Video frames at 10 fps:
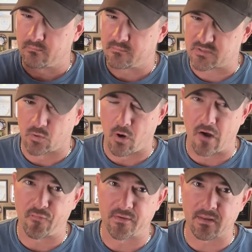So
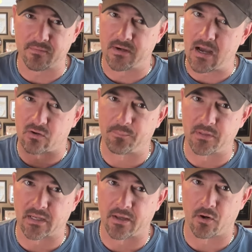often, they're not gripping
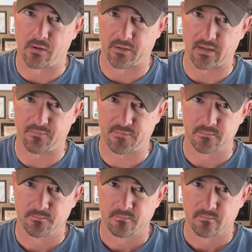the gun hard enough.
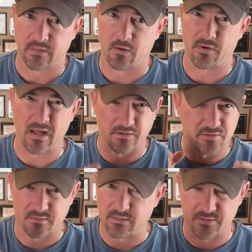
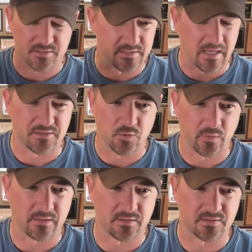They're just not
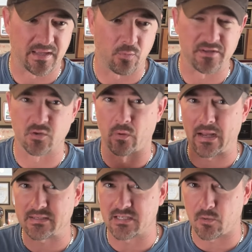doing it the same way. So what
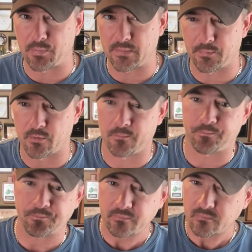I tell
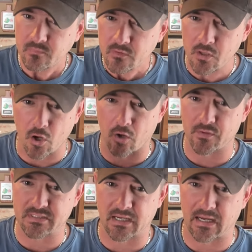people all
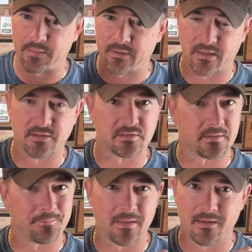the time is,
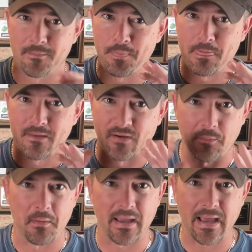if I'm
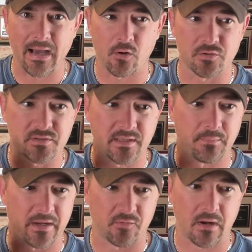in my house, in
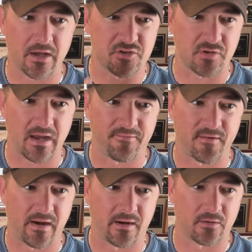my garage dry
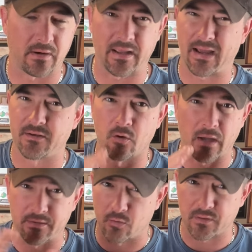firing, right, I
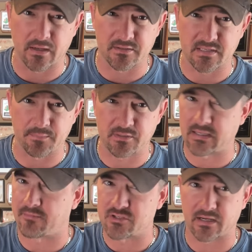know the gun's empty,
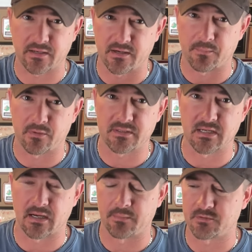I've checked it a number of
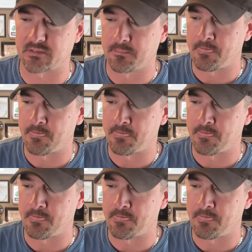times,